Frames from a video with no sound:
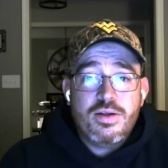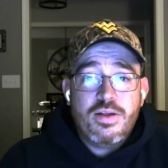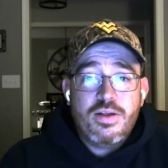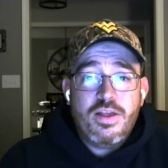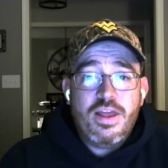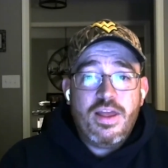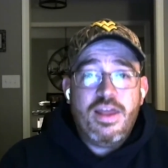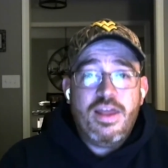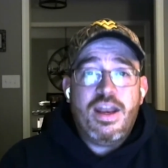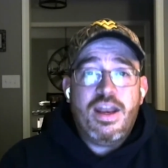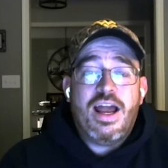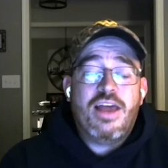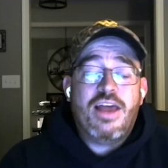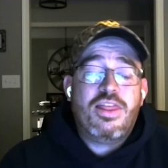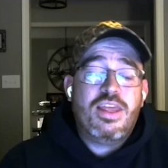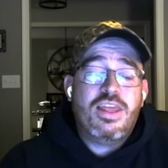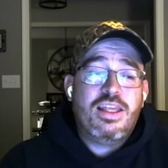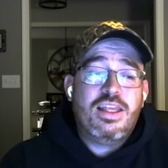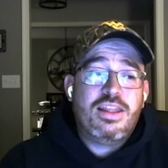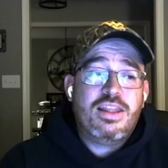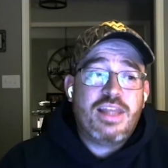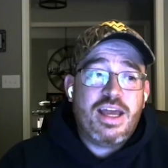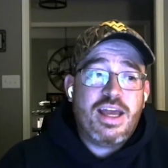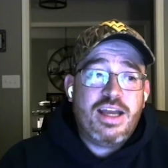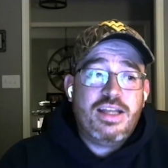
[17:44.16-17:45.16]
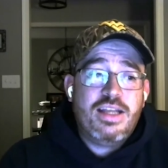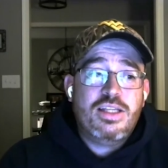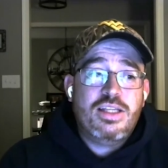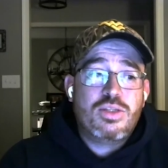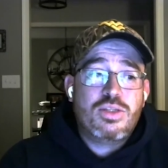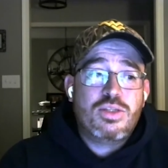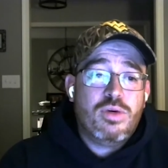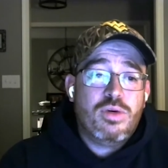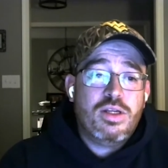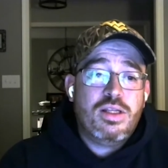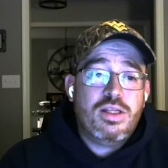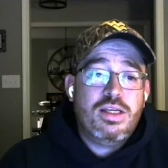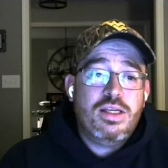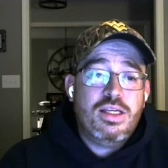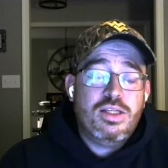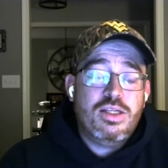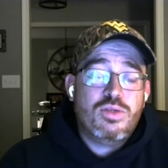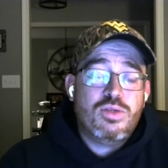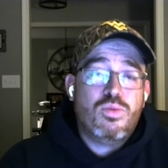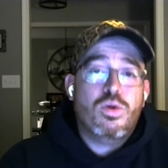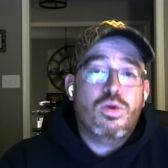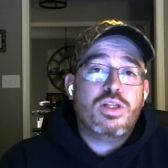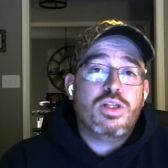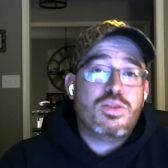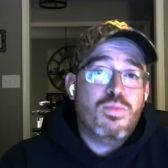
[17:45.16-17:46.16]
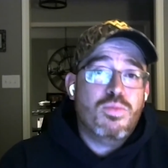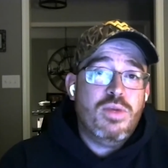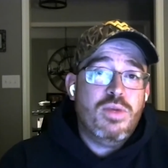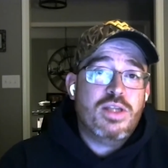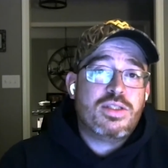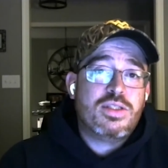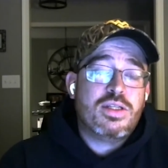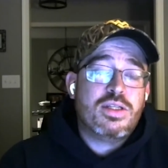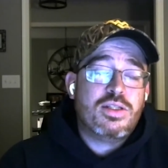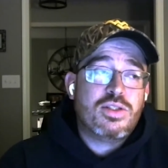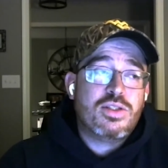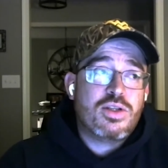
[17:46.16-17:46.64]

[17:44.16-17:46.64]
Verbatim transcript: And I think that is what is what's missing.